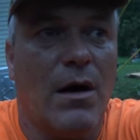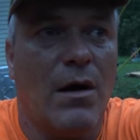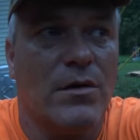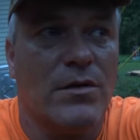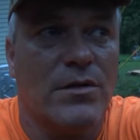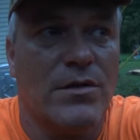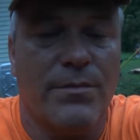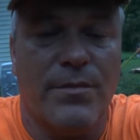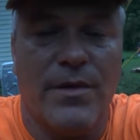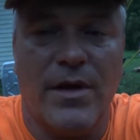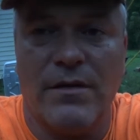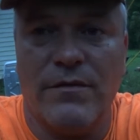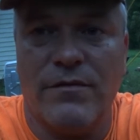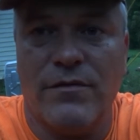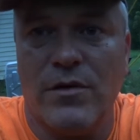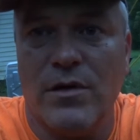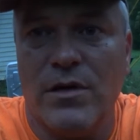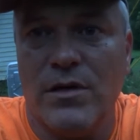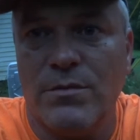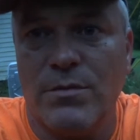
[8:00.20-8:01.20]
awesome thing
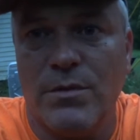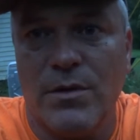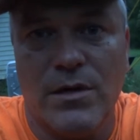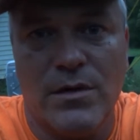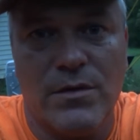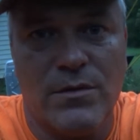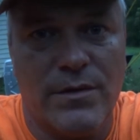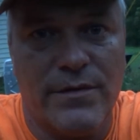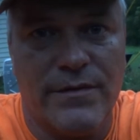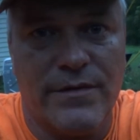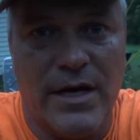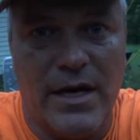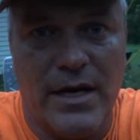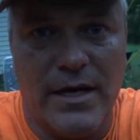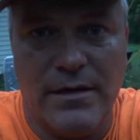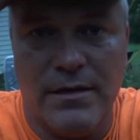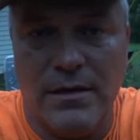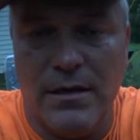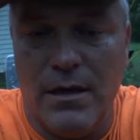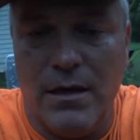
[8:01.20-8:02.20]
for us, because we've got
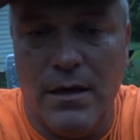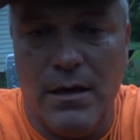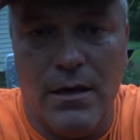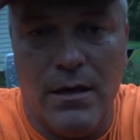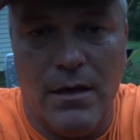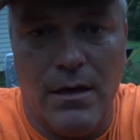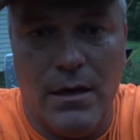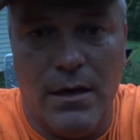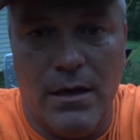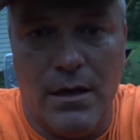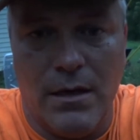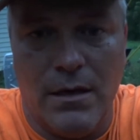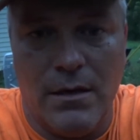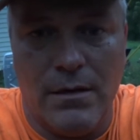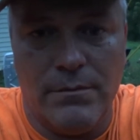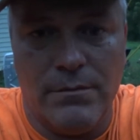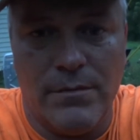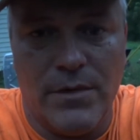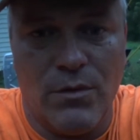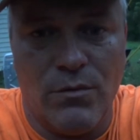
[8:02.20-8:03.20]

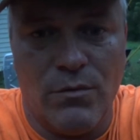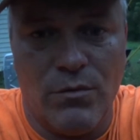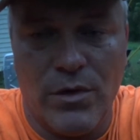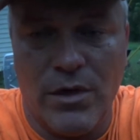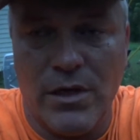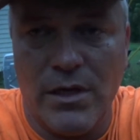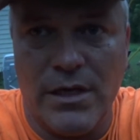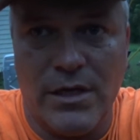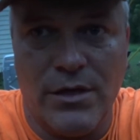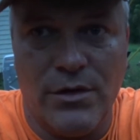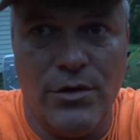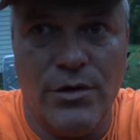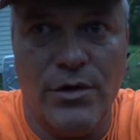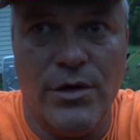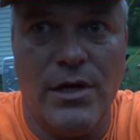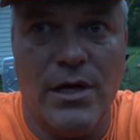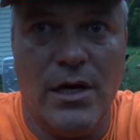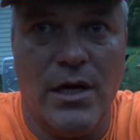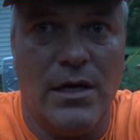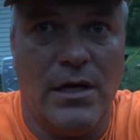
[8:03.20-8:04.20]
a really
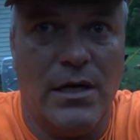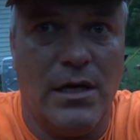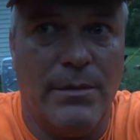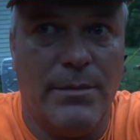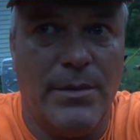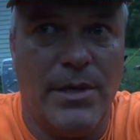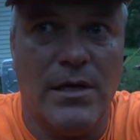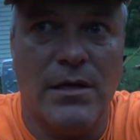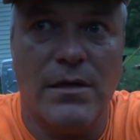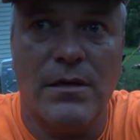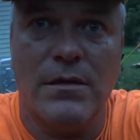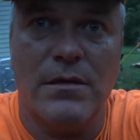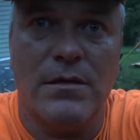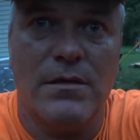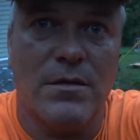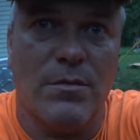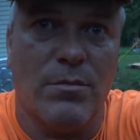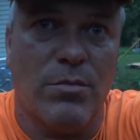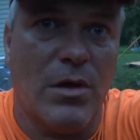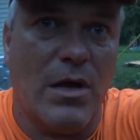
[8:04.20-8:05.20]
good unlimited
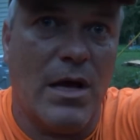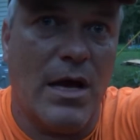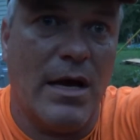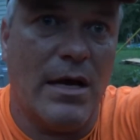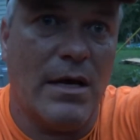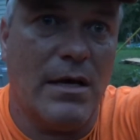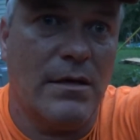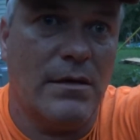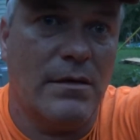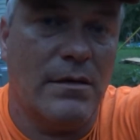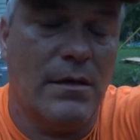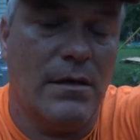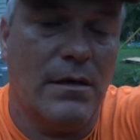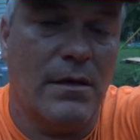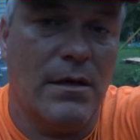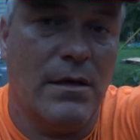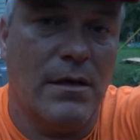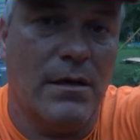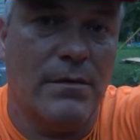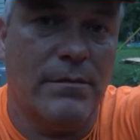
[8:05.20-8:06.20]
supply.
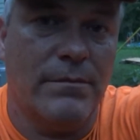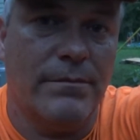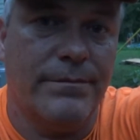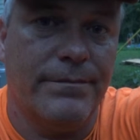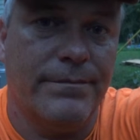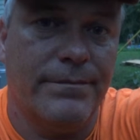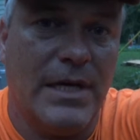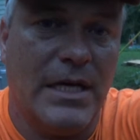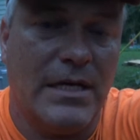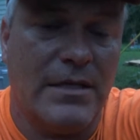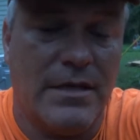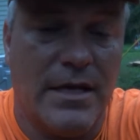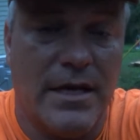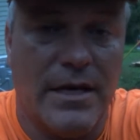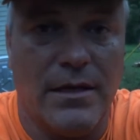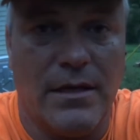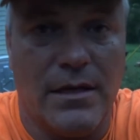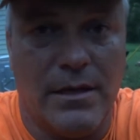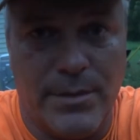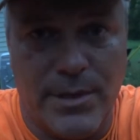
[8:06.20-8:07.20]
I say
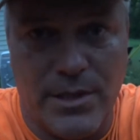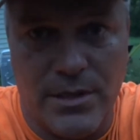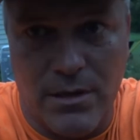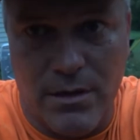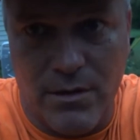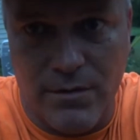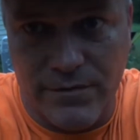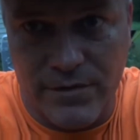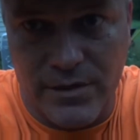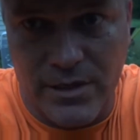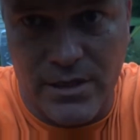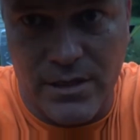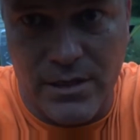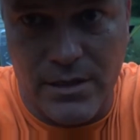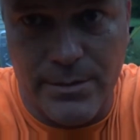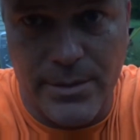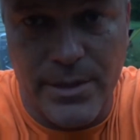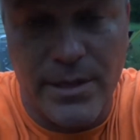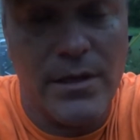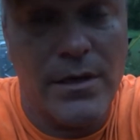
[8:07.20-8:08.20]
unlimited, hopefully
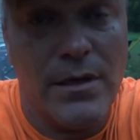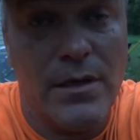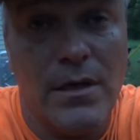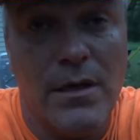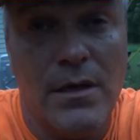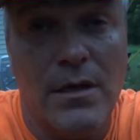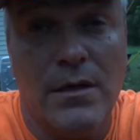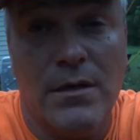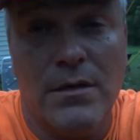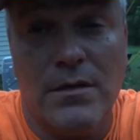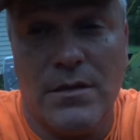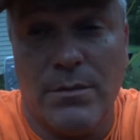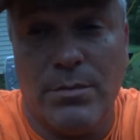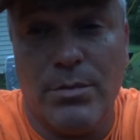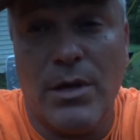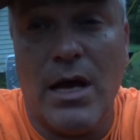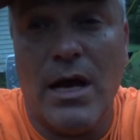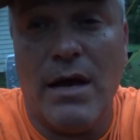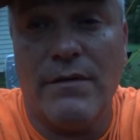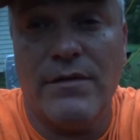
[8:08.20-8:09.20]
unlimited
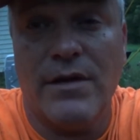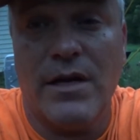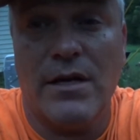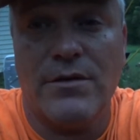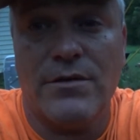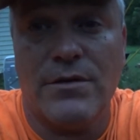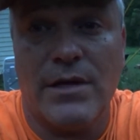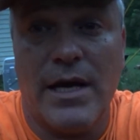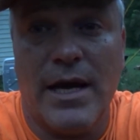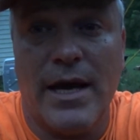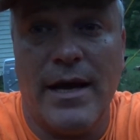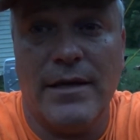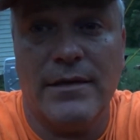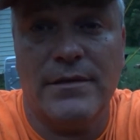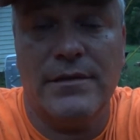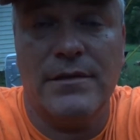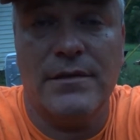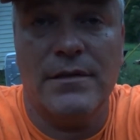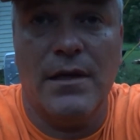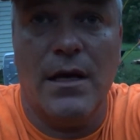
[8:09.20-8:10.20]
supply of natural
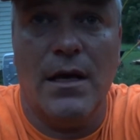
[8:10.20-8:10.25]
gas